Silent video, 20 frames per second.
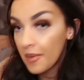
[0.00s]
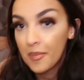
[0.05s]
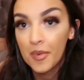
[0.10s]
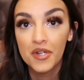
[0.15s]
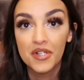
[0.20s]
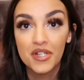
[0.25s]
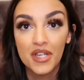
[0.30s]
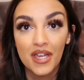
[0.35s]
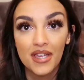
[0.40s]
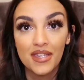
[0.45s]

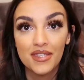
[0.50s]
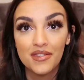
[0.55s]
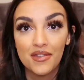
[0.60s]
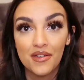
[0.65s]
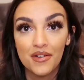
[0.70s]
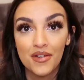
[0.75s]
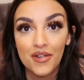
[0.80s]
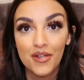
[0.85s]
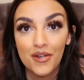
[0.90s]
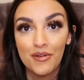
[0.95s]
podcast
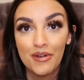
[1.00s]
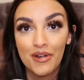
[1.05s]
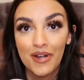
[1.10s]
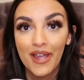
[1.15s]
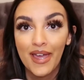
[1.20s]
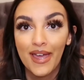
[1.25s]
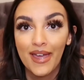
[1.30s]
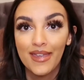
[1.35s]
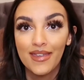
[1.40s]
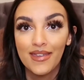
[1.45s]
on her at
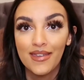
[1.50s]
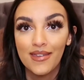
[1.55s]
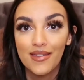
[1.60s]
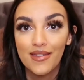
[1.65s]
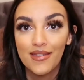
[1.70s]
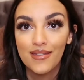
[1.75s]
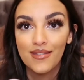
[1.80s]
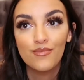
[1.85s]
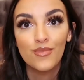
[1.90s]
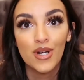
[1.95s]
night
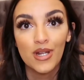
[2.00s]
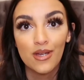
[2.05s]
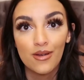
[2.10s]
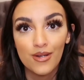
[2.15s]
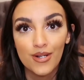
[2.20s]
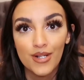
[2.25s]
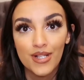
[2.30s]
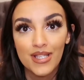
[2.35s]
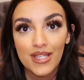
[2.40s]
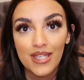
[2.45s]
when I go
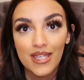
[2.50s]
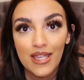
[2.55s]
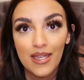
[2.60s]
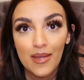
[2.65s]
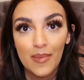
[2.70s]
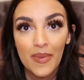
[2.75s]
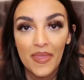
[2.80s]
to sleep,